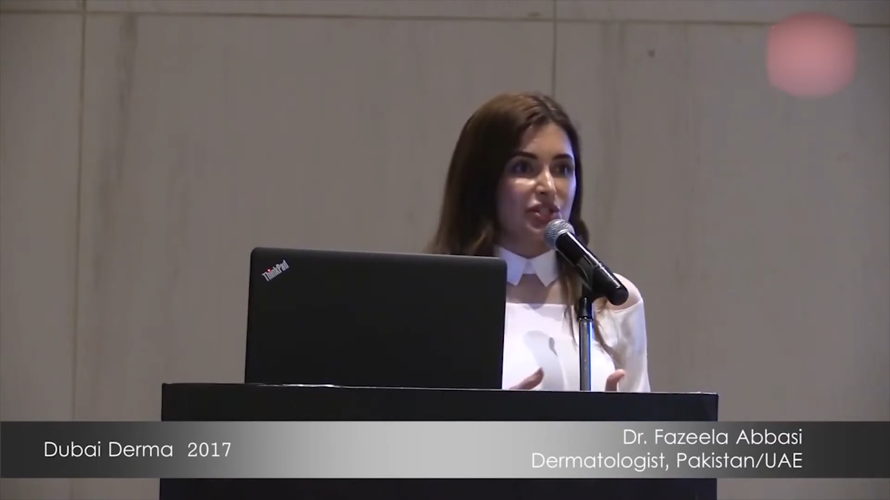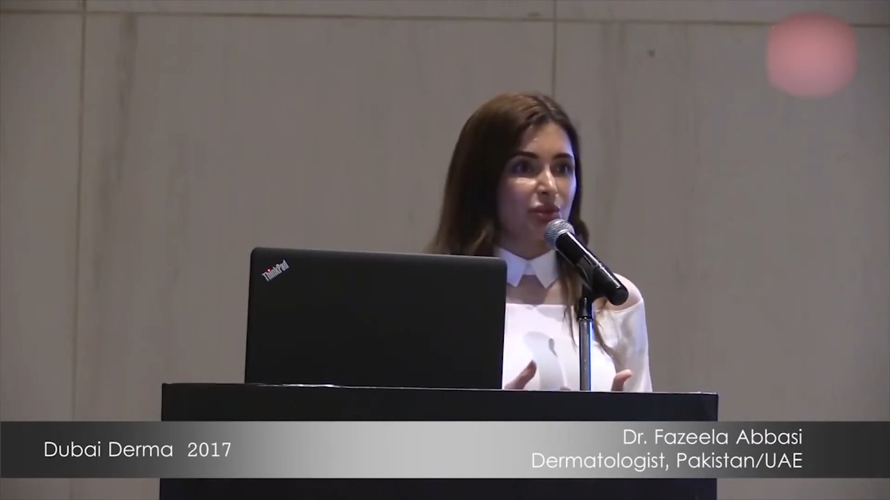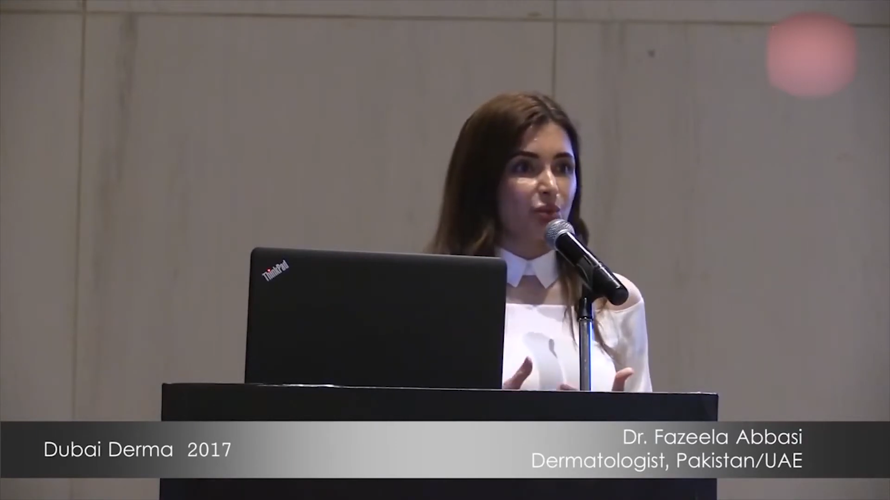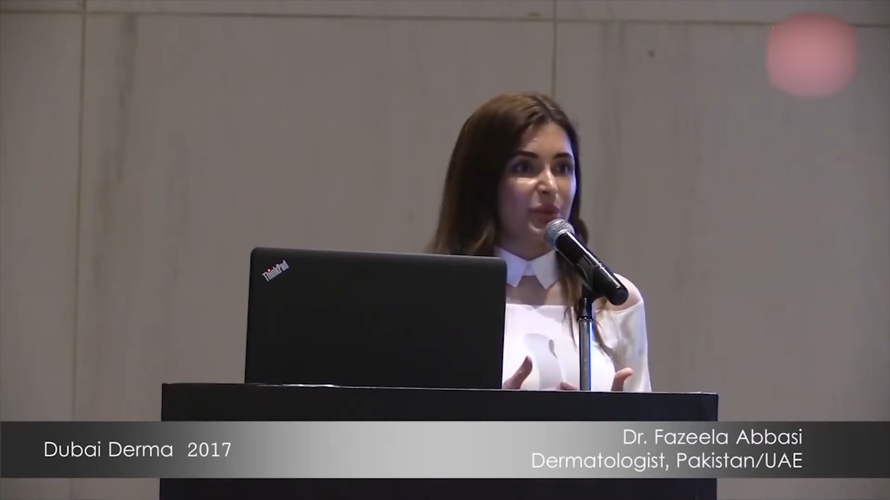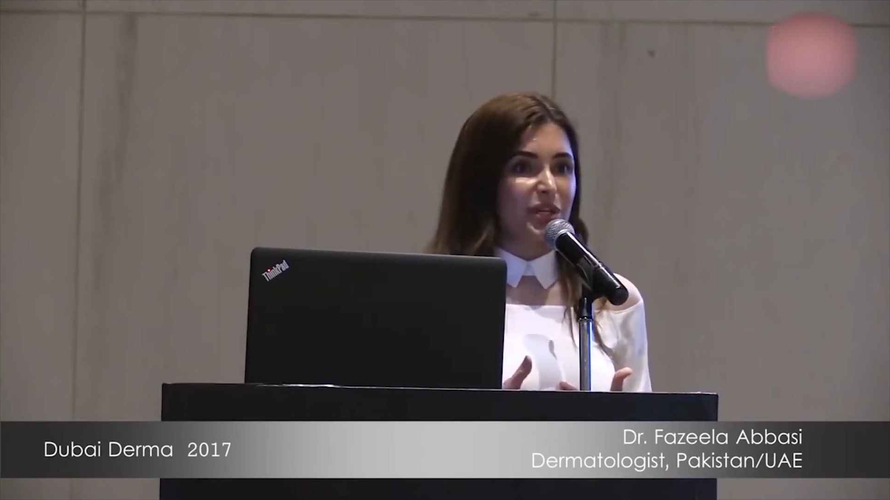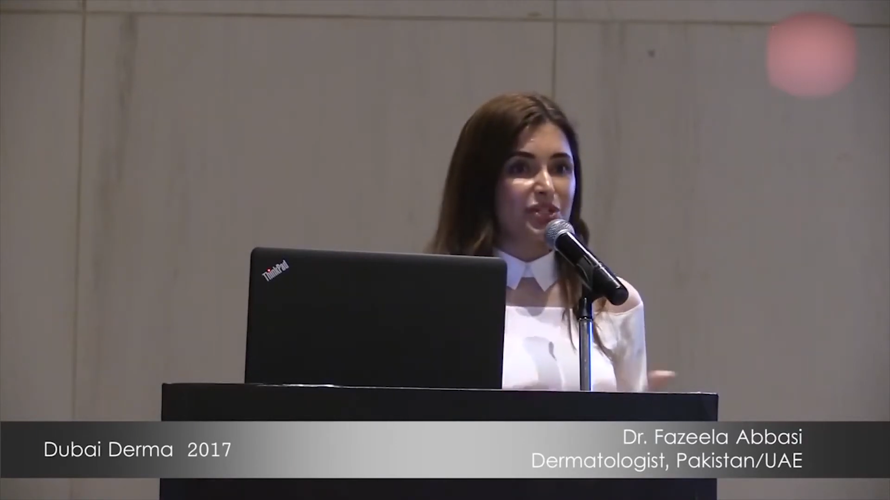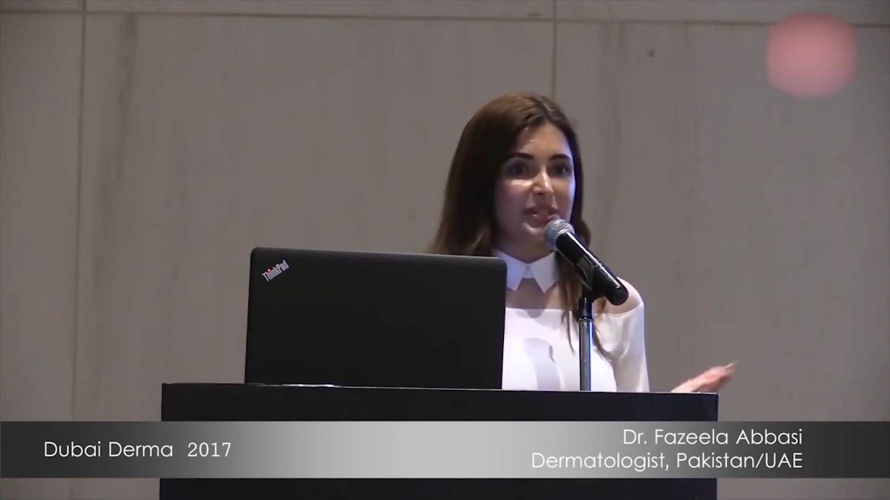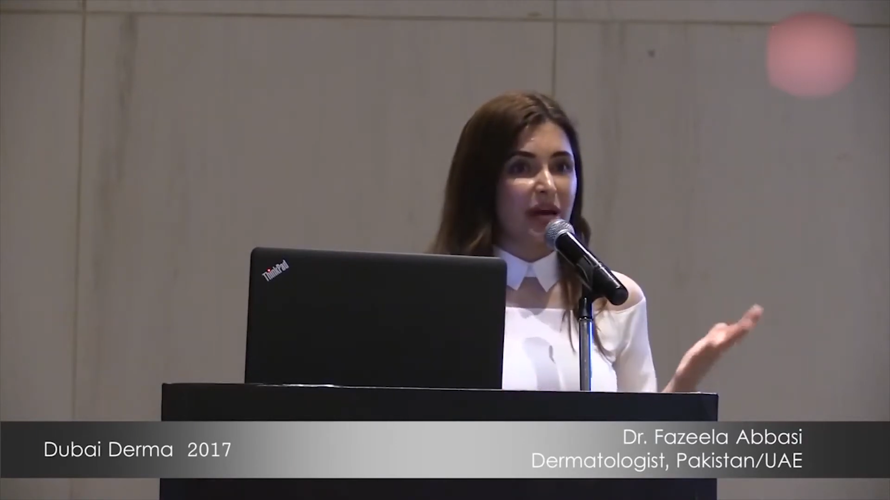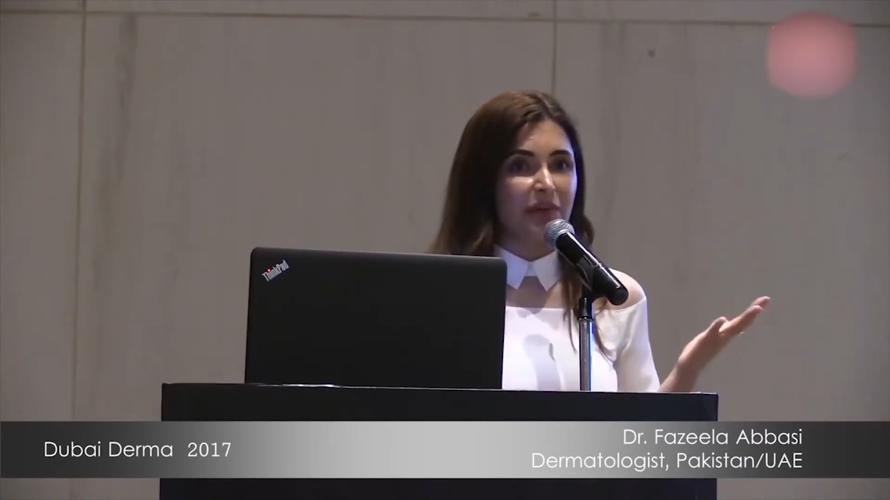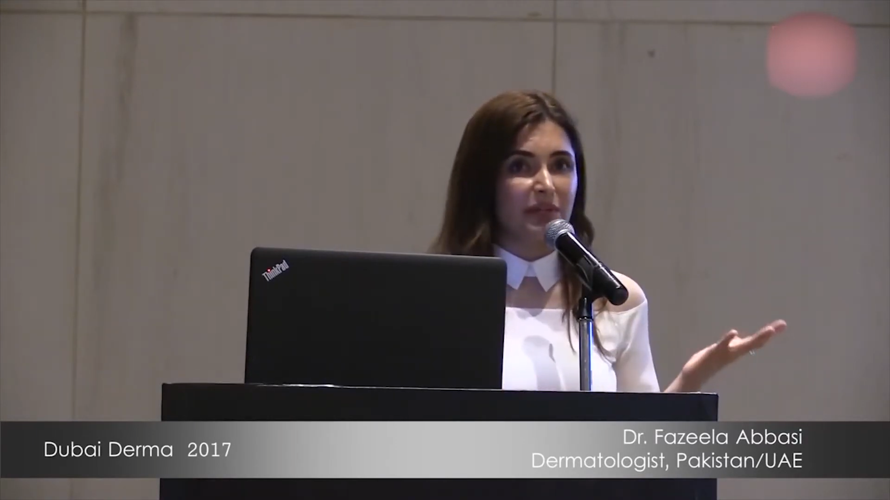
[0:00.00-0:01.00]
So we are
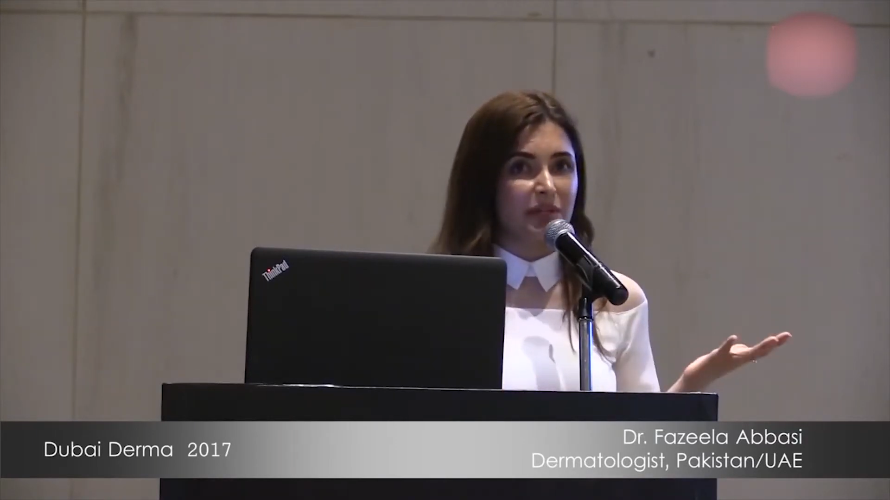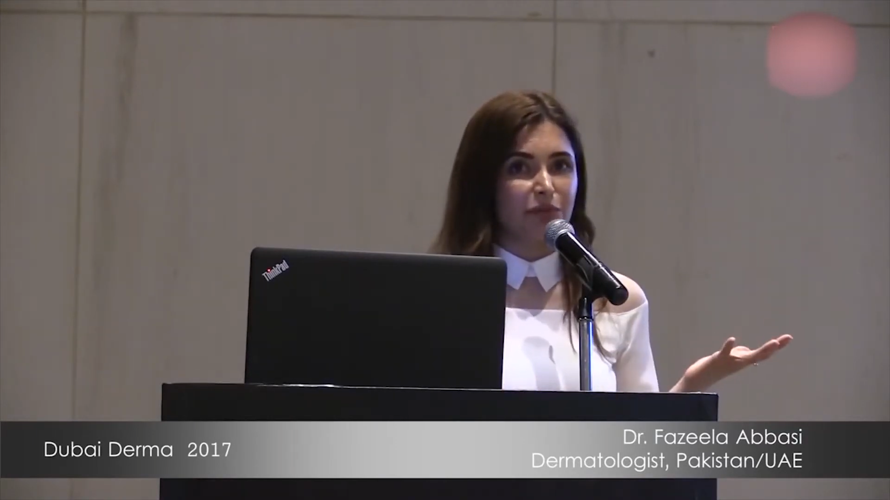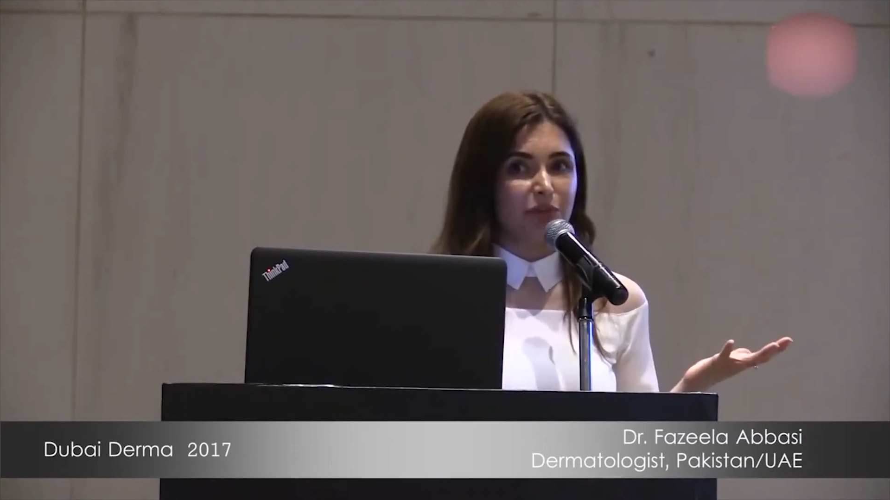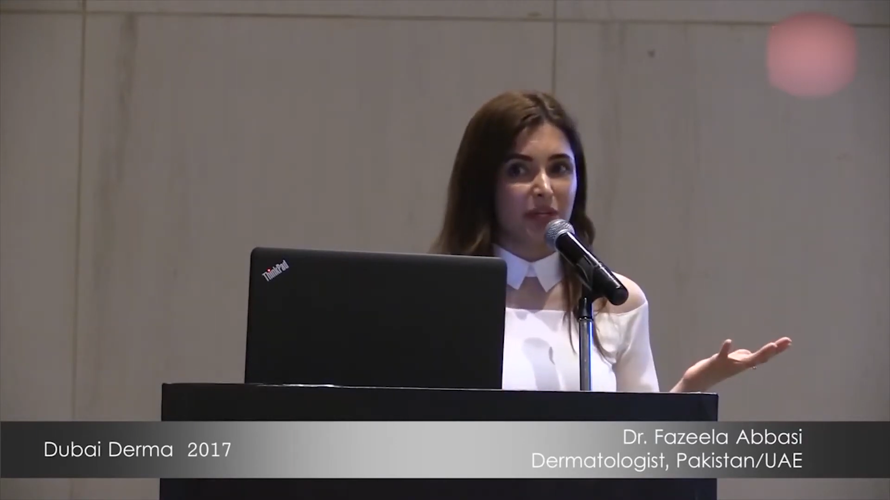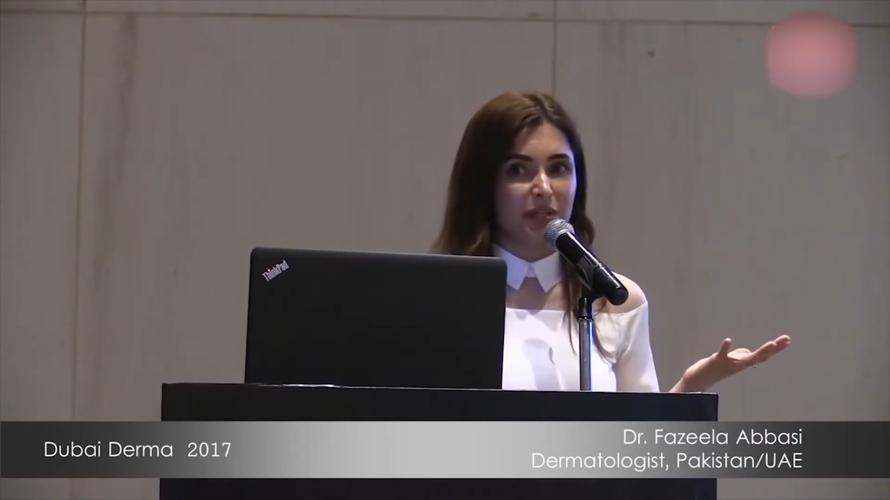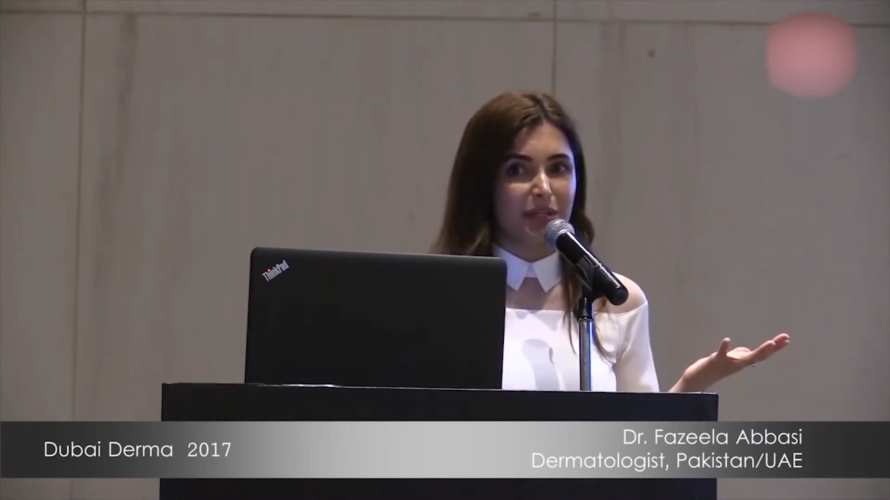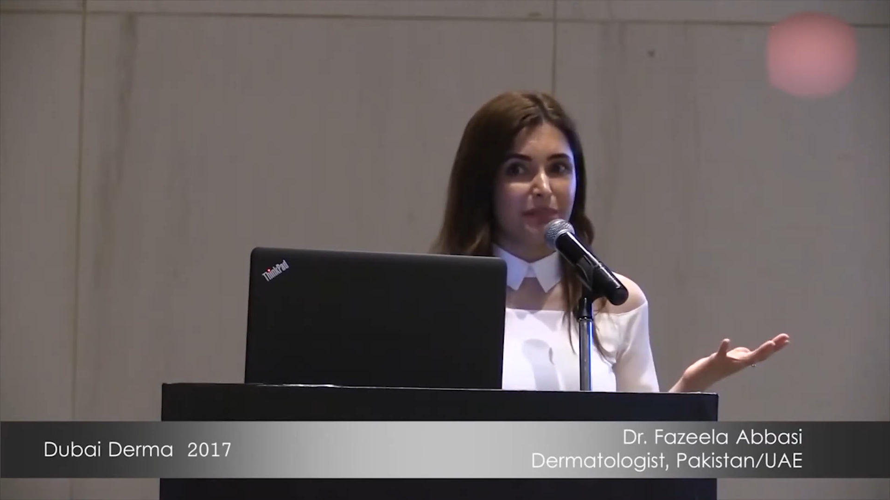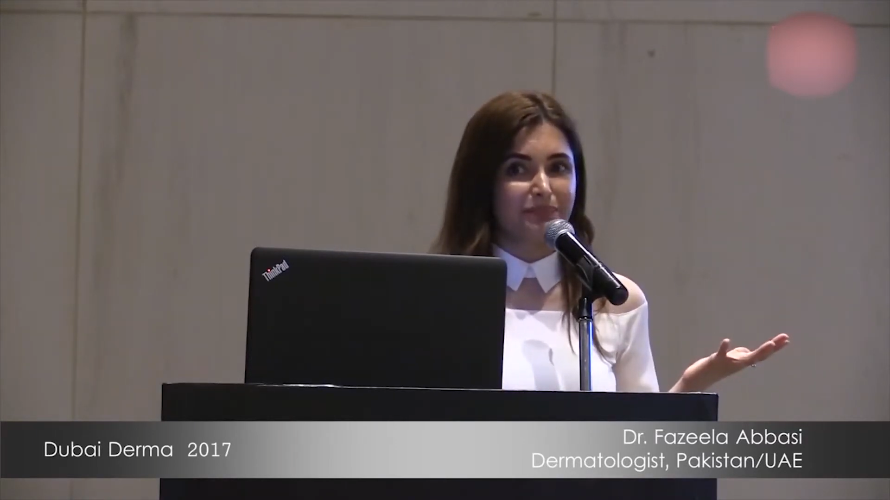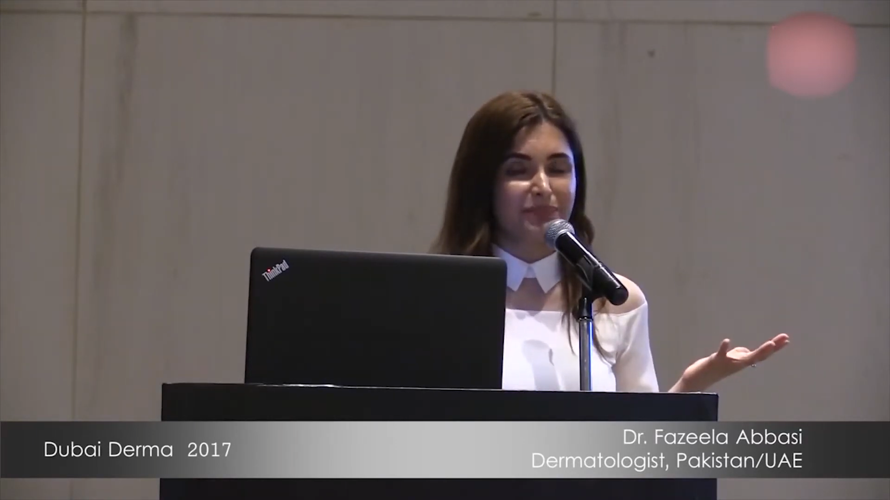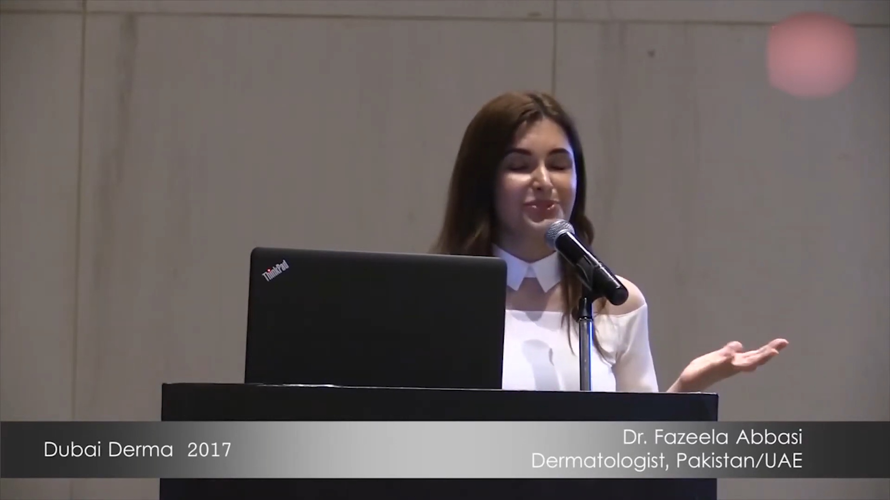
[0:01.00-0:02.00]
just having it for nothing.